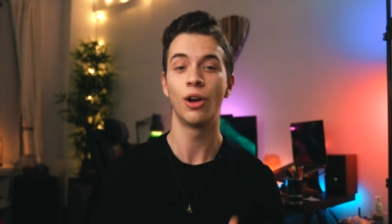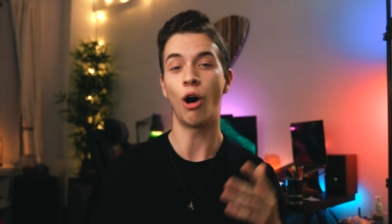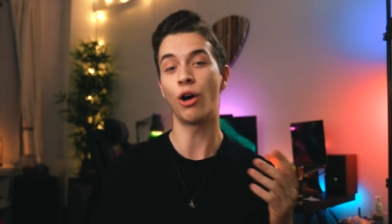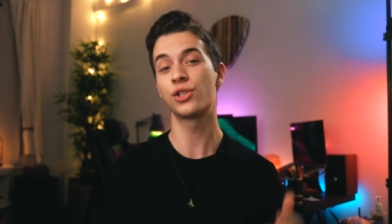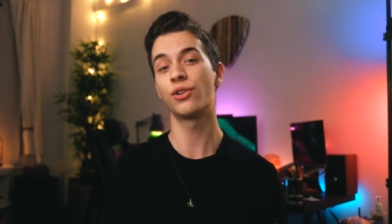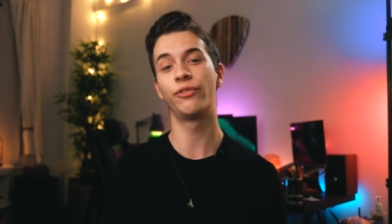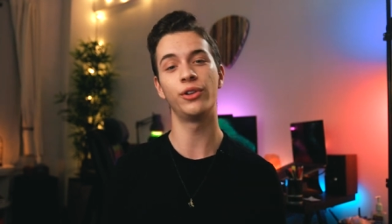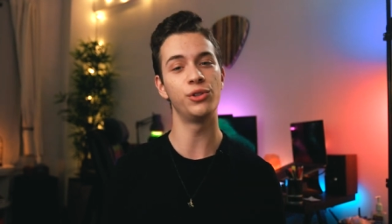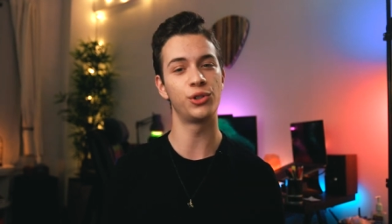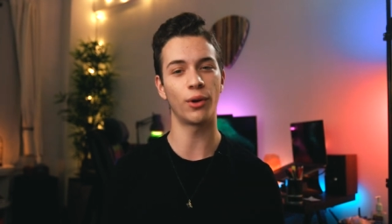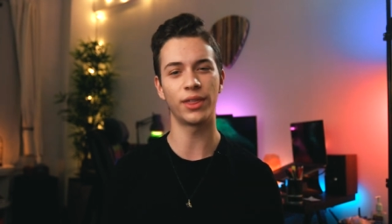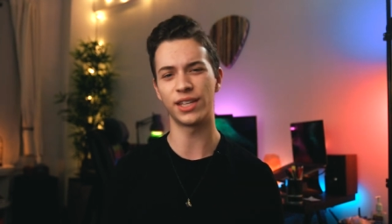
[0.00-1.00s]
Also, if you
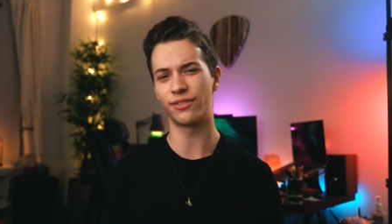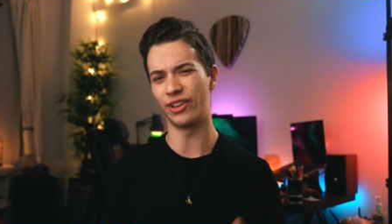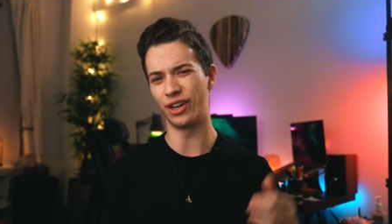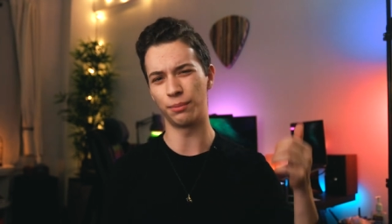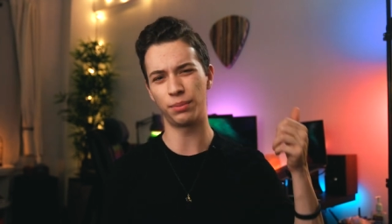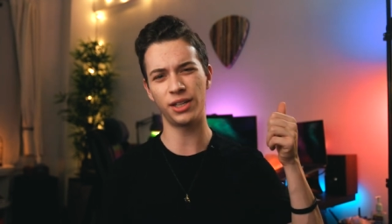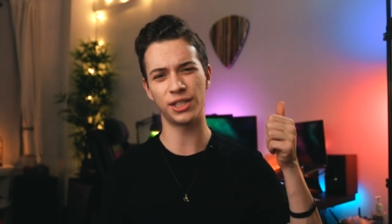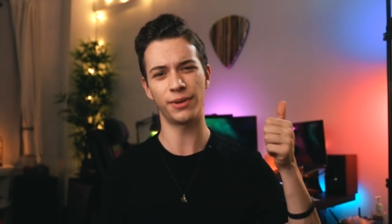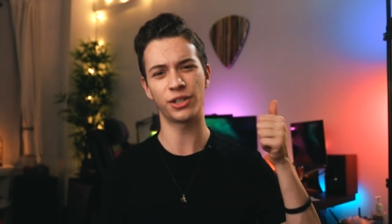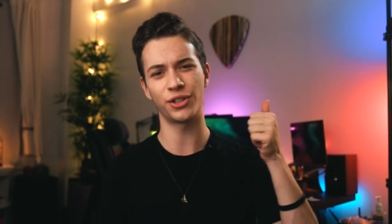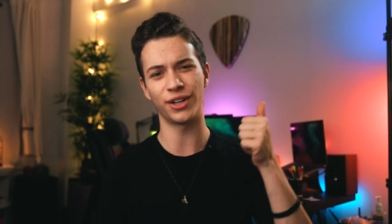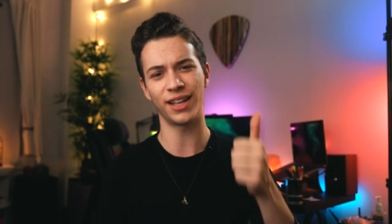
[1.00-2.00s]
enjoyed this video, please
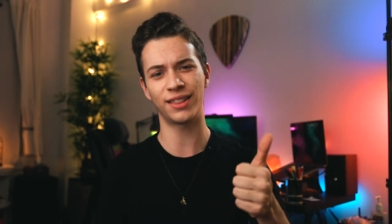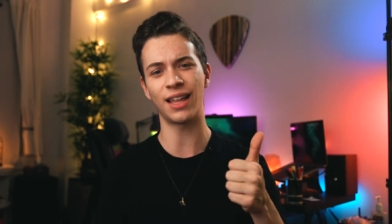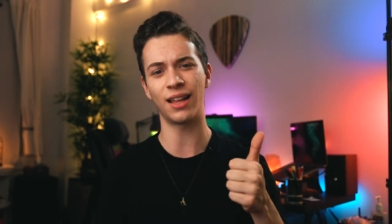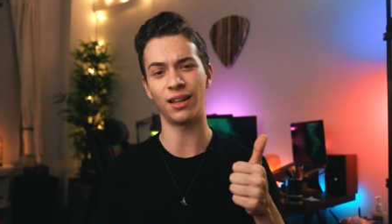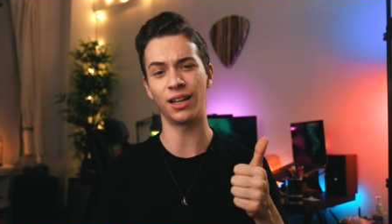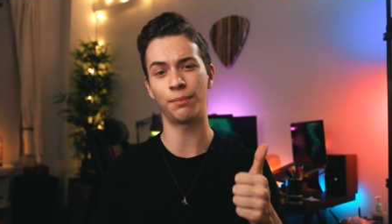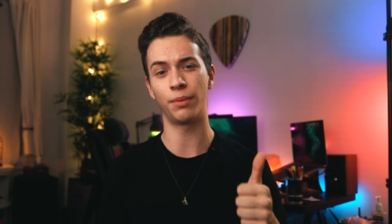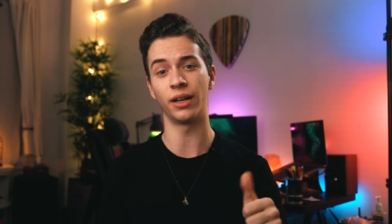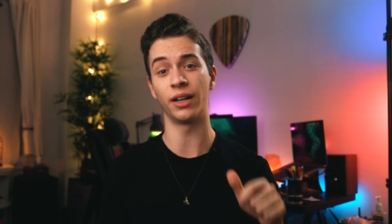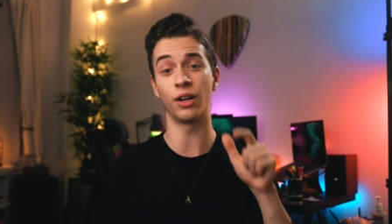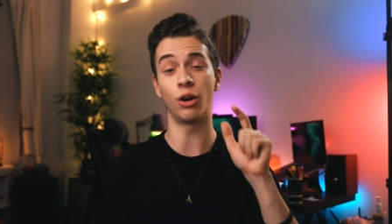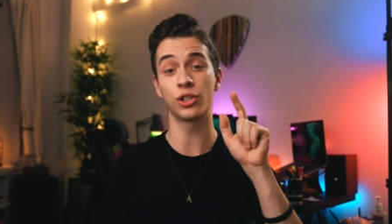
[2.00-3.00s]
make sure to hit that like
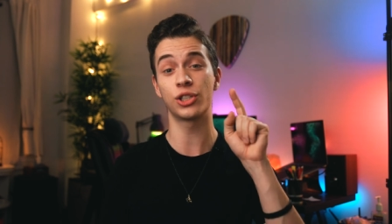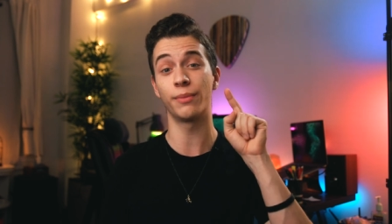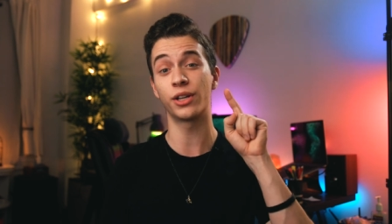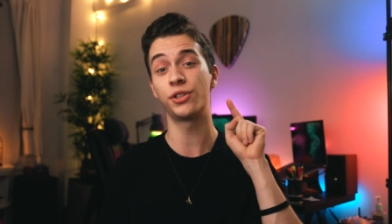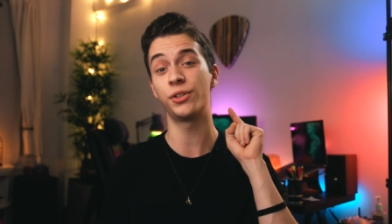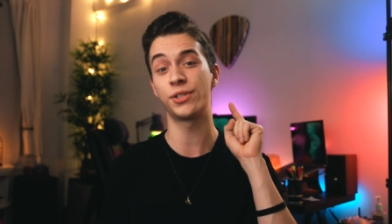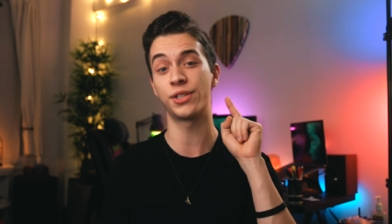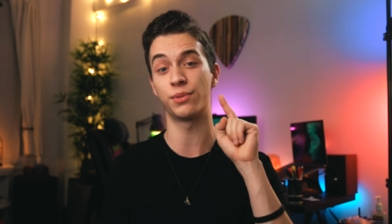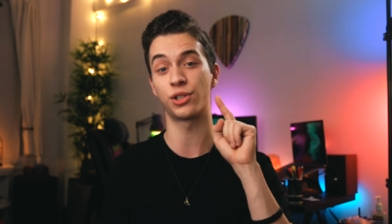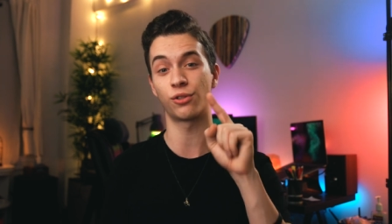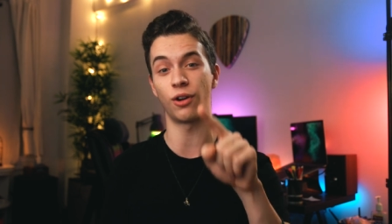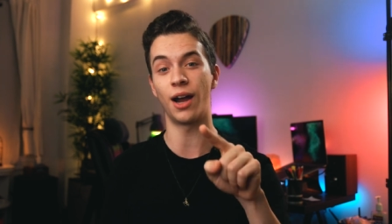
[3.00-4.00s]
button and also make sure you
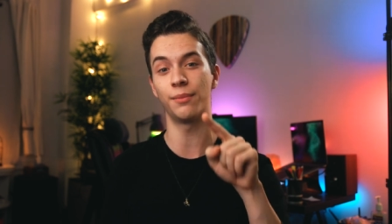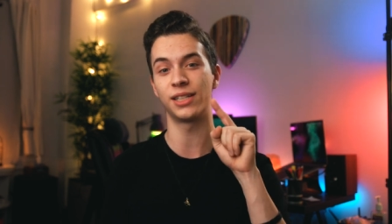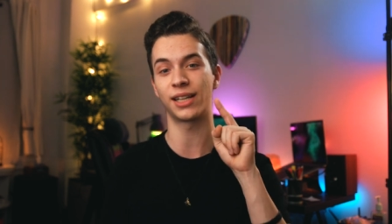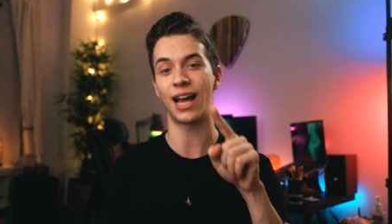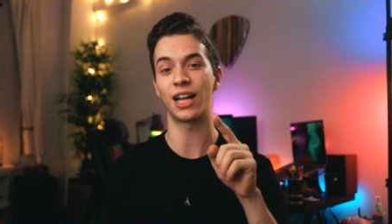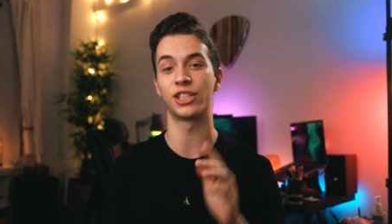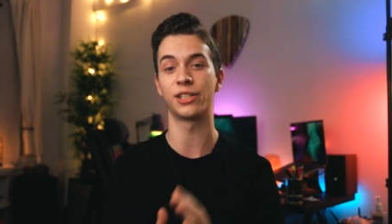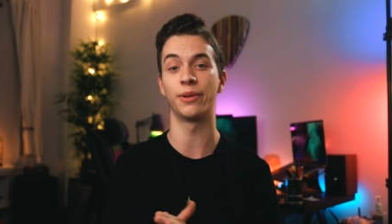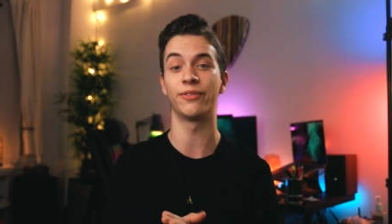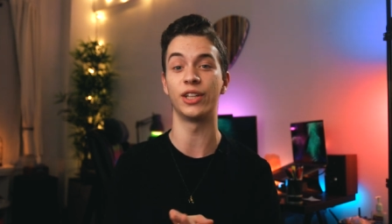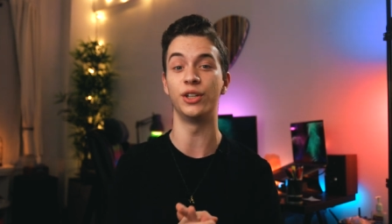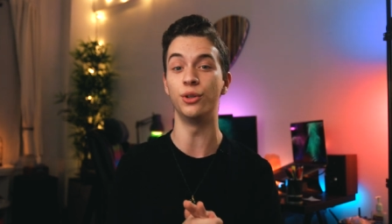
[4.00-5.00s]
subscribe to catch some
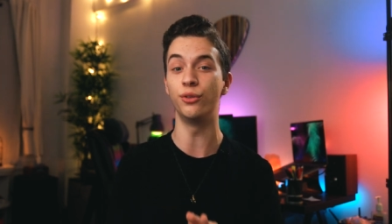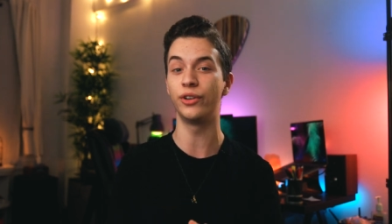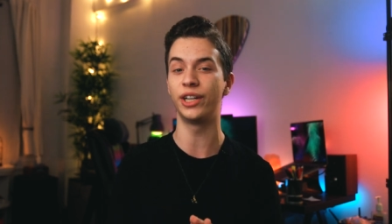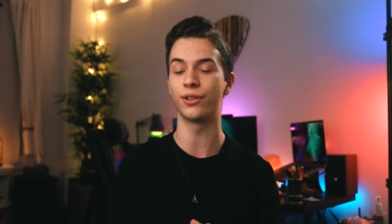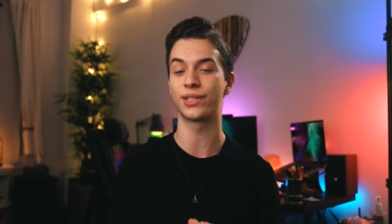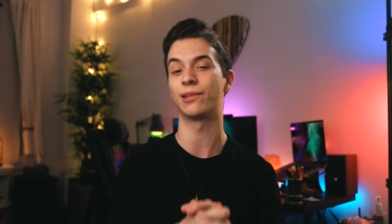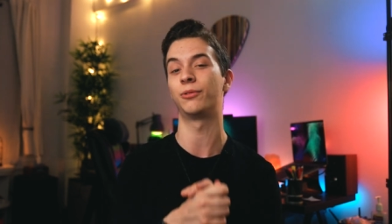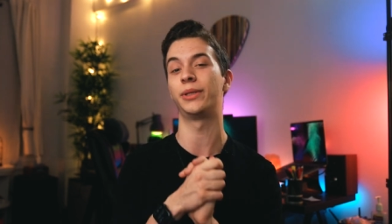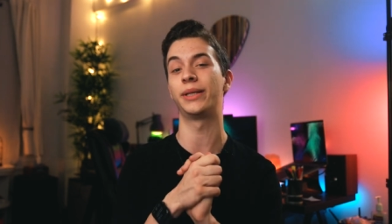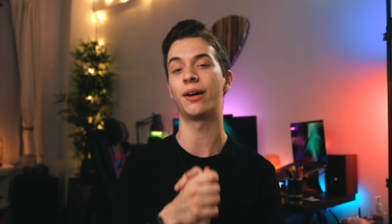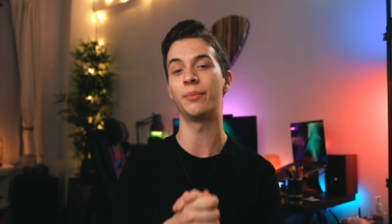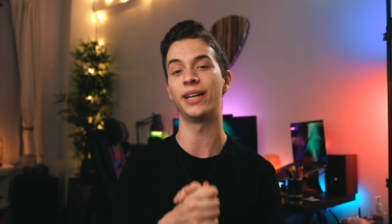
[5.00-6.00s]
of the new videos that will
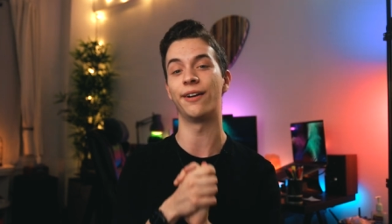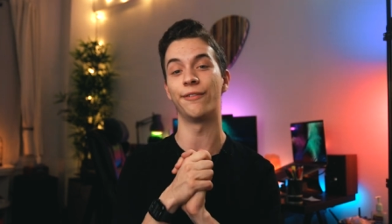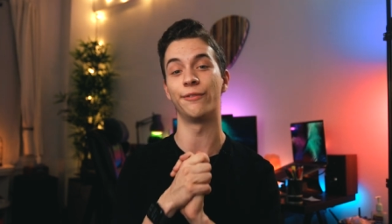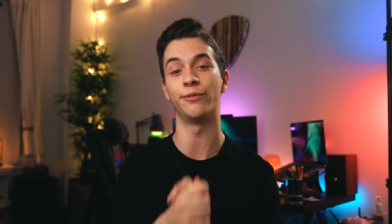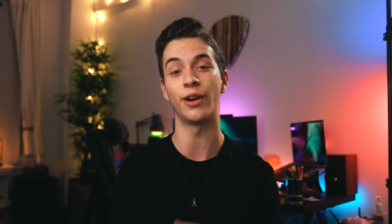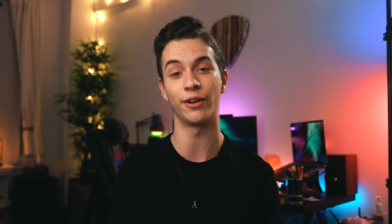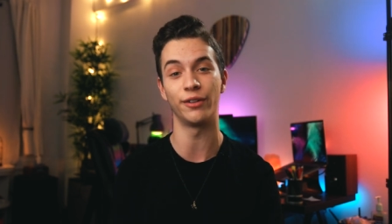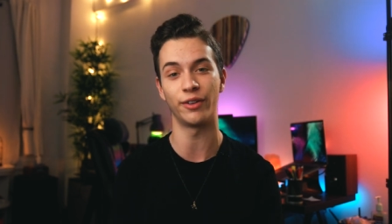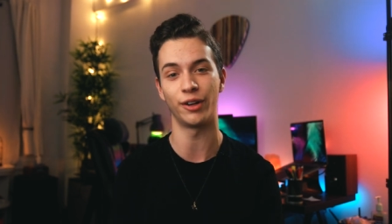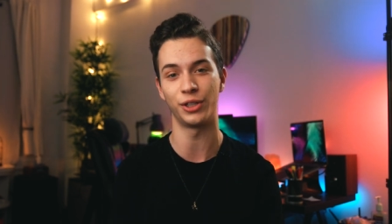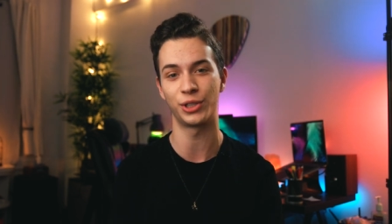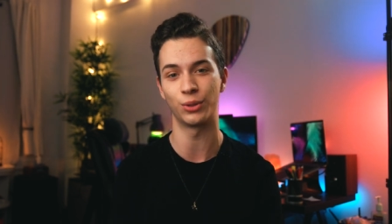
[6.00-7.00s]
be coming out very,
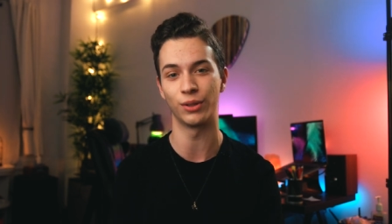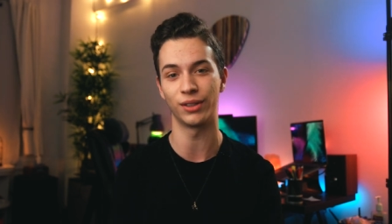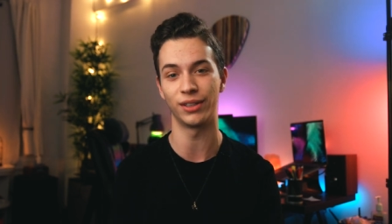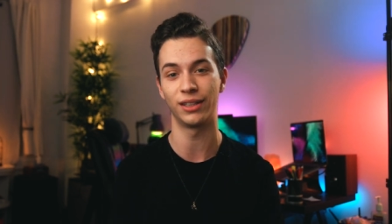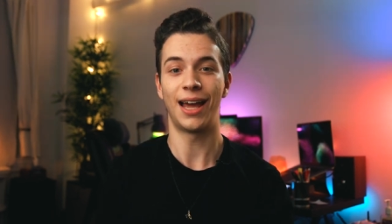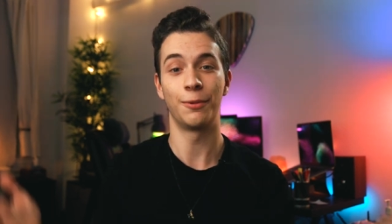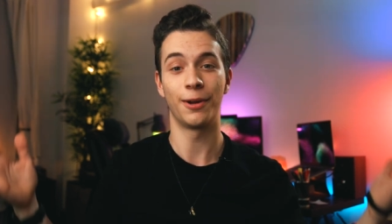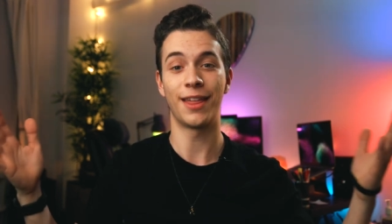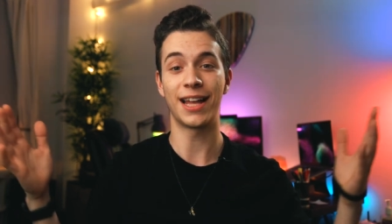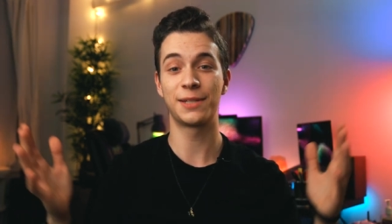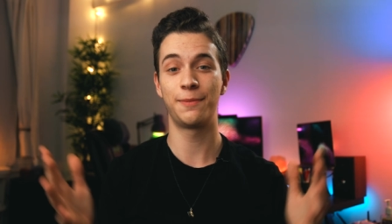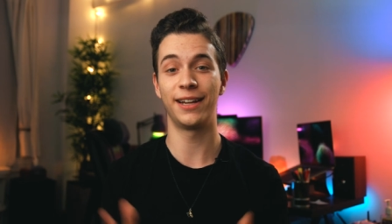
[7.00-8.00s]
very shortly. Anyway,
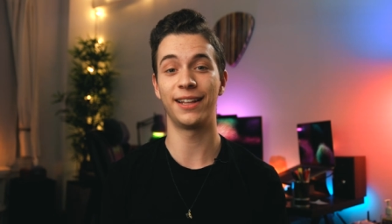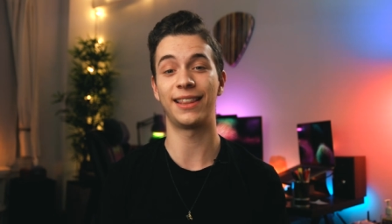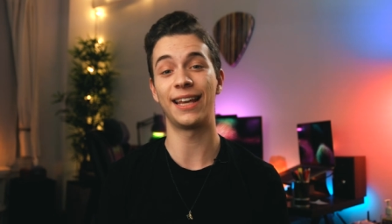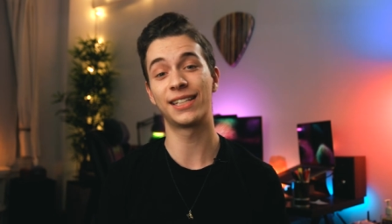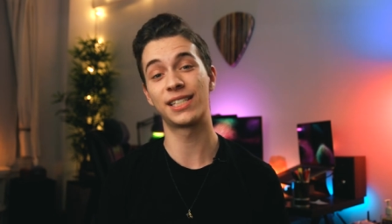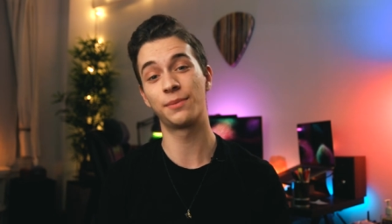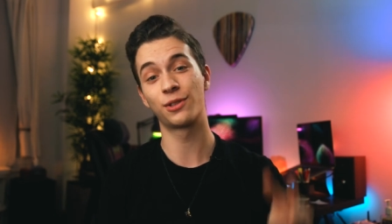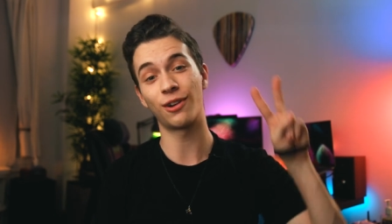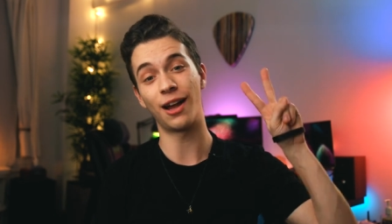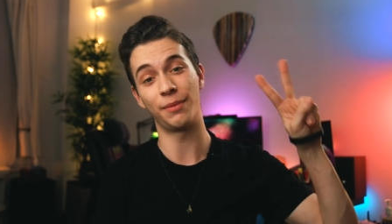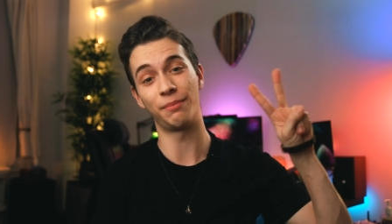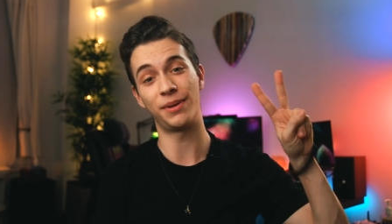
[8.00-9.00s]
that's been it. Thanks,
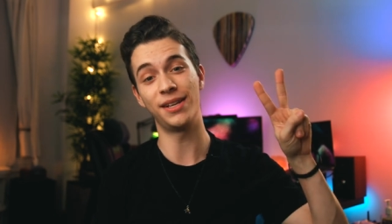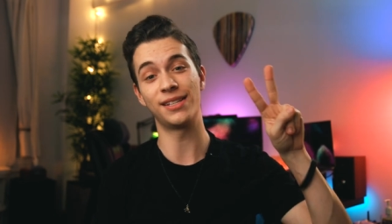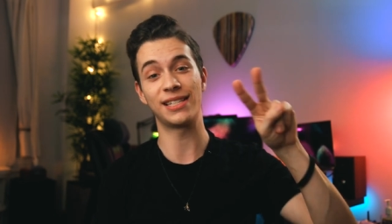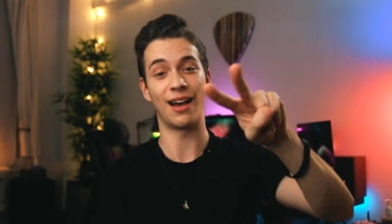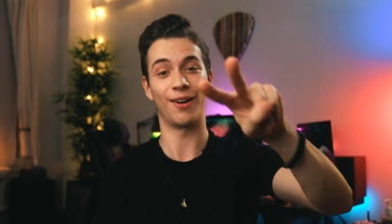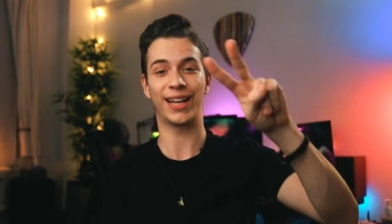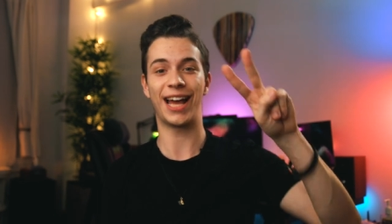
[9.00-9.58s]
subscribe, and peace out.